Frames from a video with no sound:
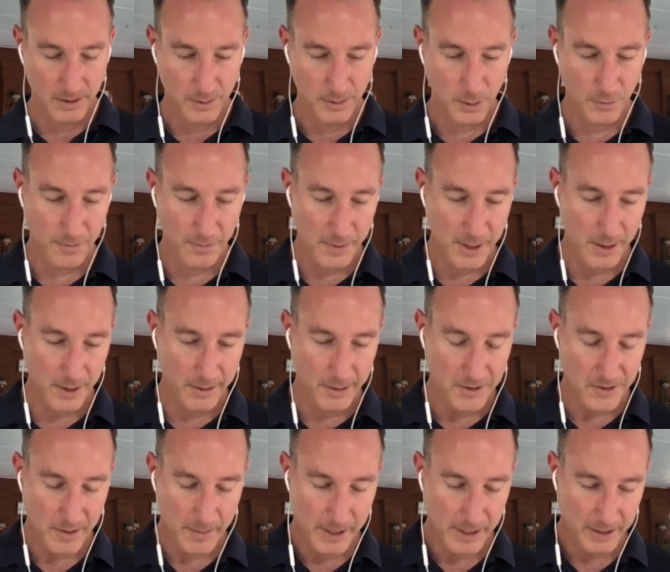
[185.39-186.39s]
So from here,
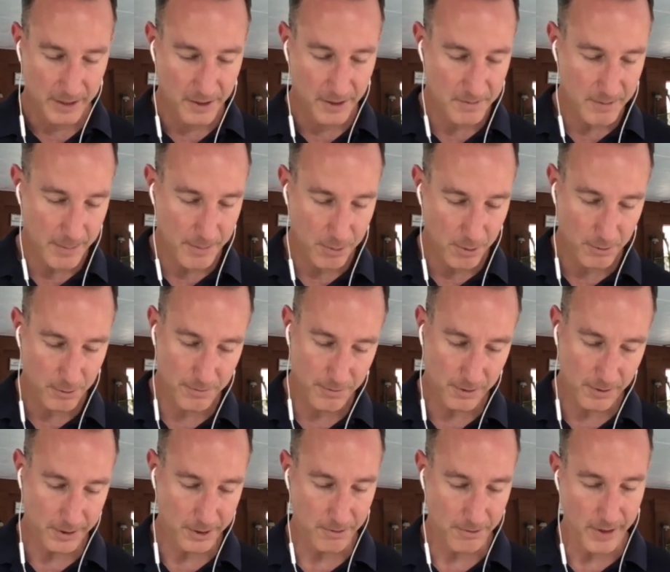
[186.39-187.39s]
here's, all my, here's my
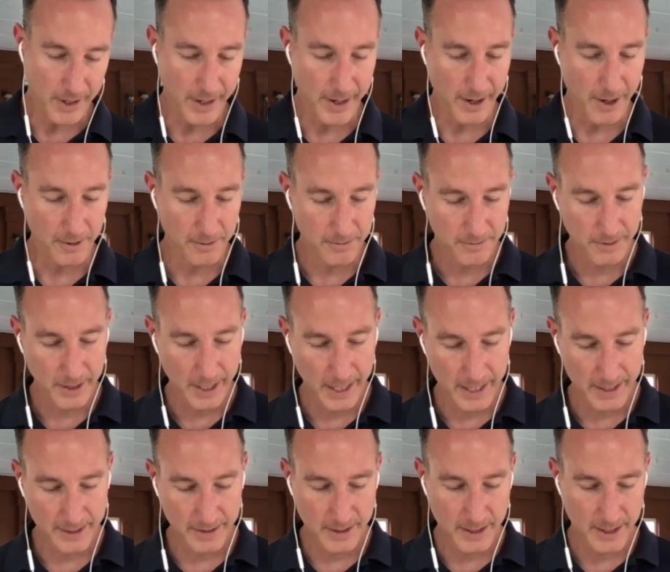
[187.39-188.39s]
portfolio right now.
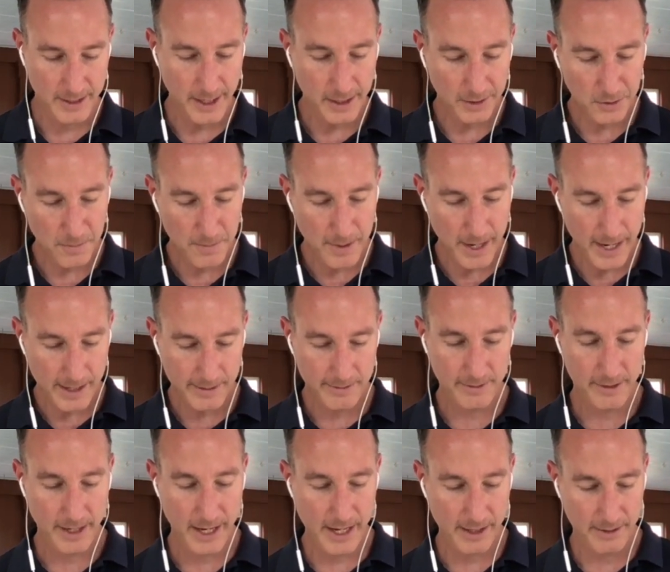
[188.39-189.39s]
And uh, not too bad.
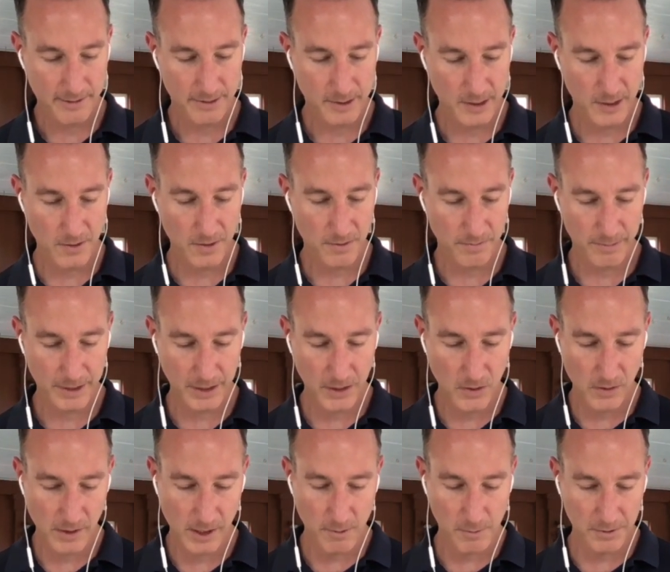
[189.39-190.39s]
Hey, you know,
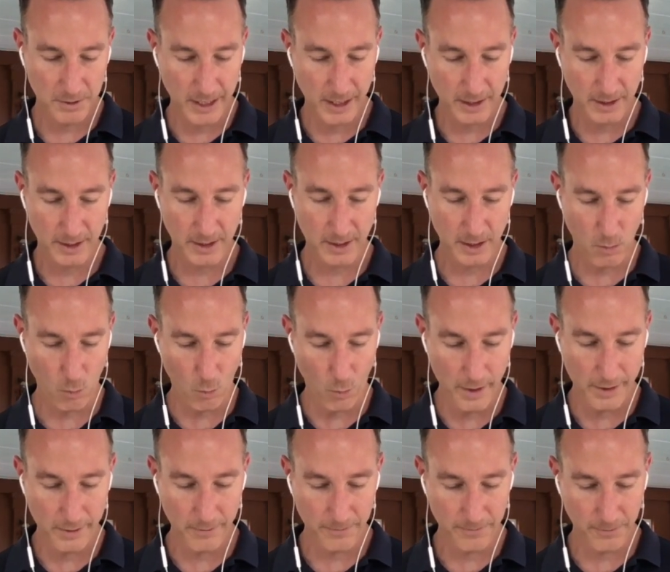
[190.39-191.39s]
Bitcoin almost got the
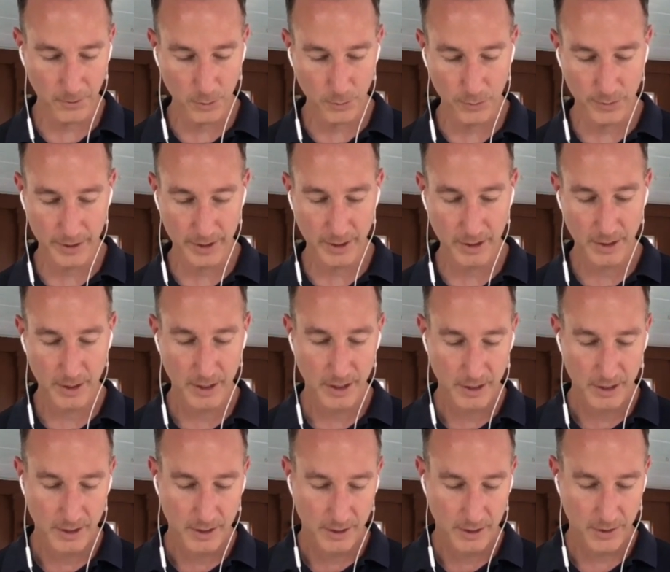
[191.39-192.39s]
one full one.
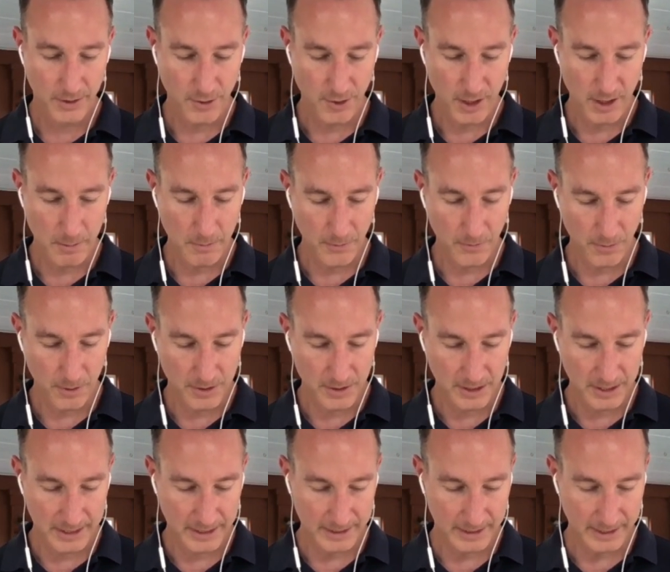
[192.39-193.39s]
Ethereum
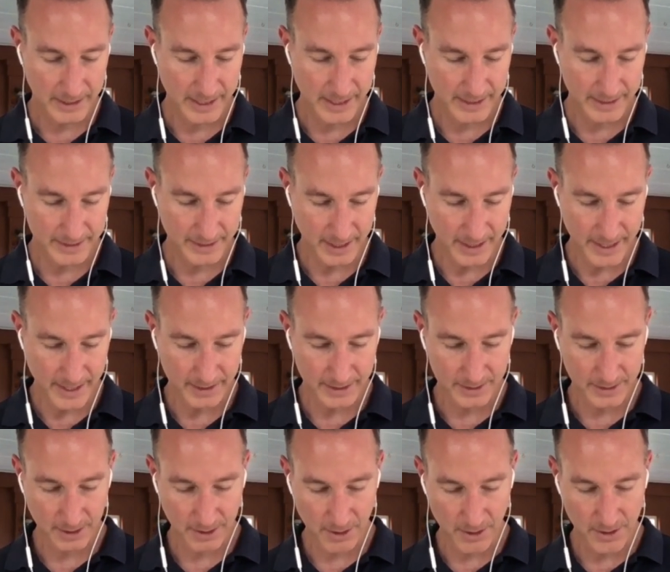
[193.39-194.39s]
14, Link
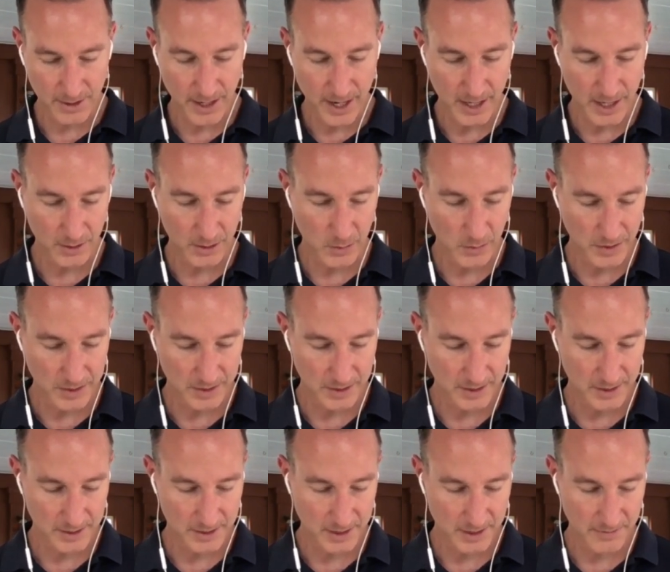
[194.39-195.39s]
Dot, Cardano,
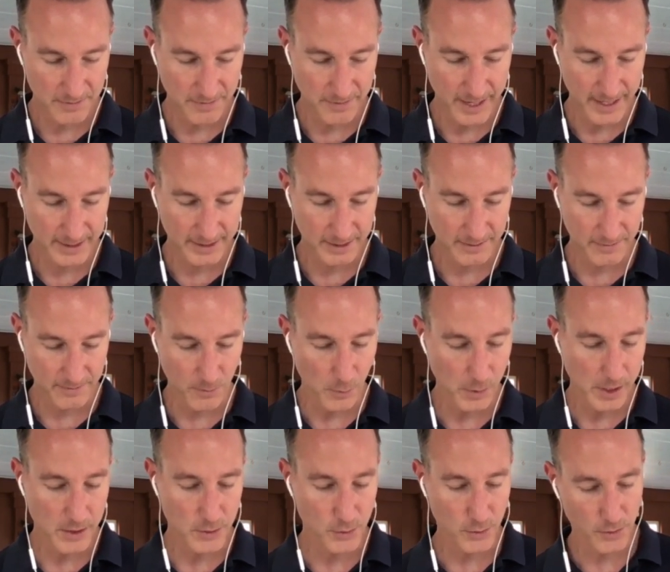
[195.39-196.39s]
USDC, VET, and
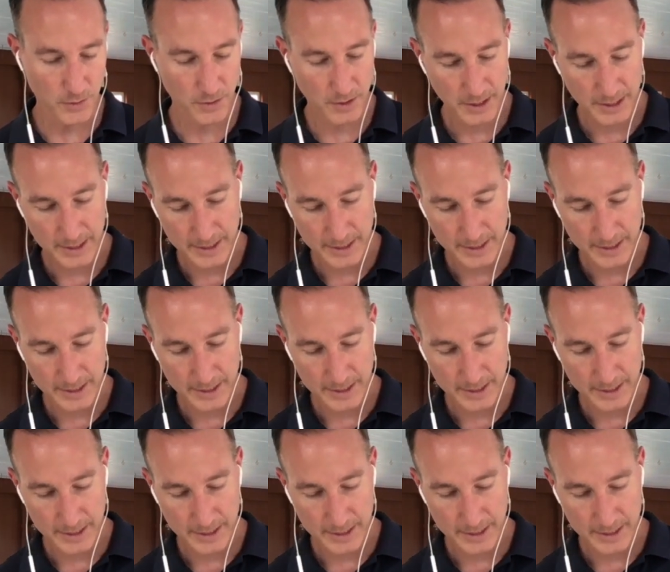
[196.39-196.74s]
Voyager.